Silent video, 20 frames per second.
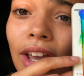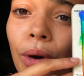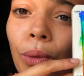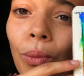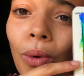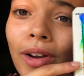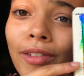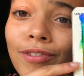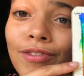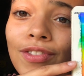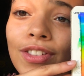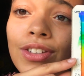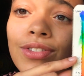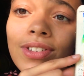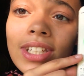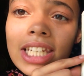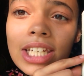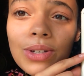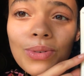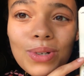at
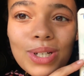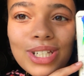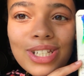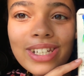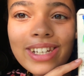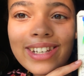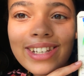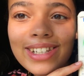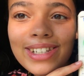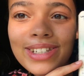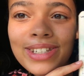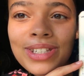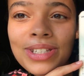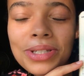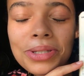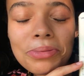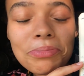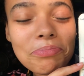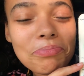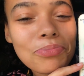150, which
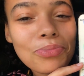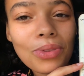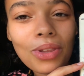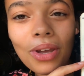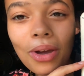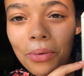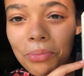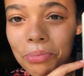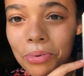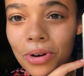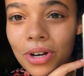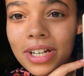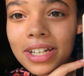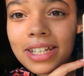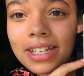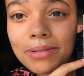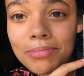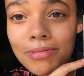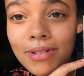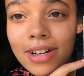is a
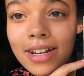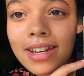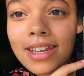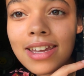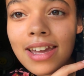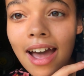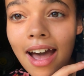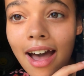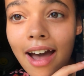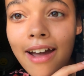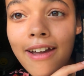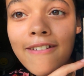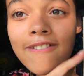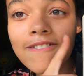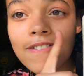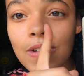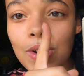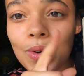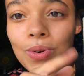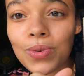pretty high
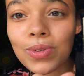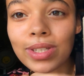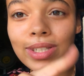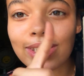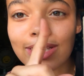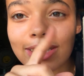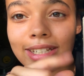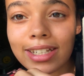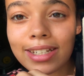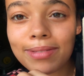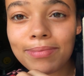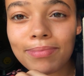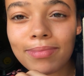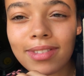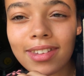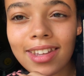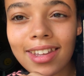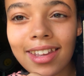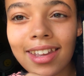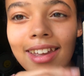frequency,
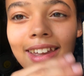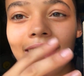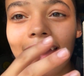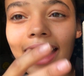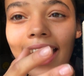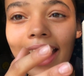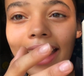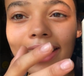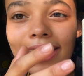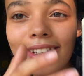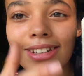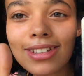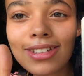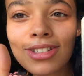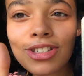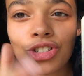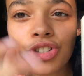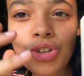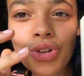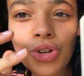and it
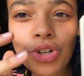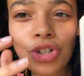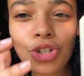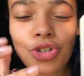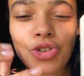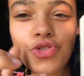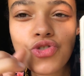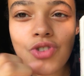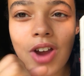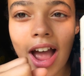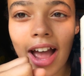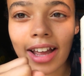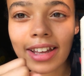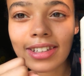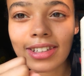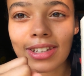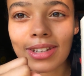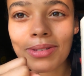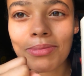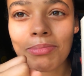is still
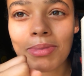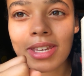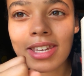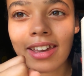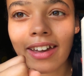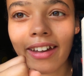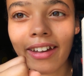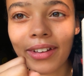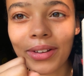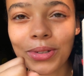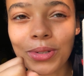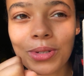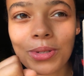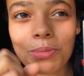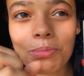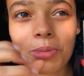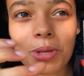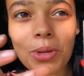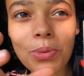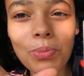contracting
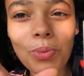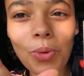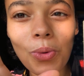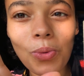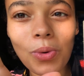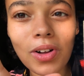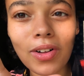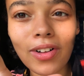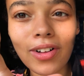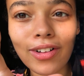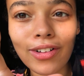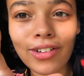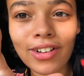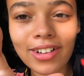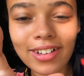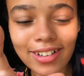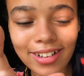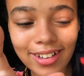because people will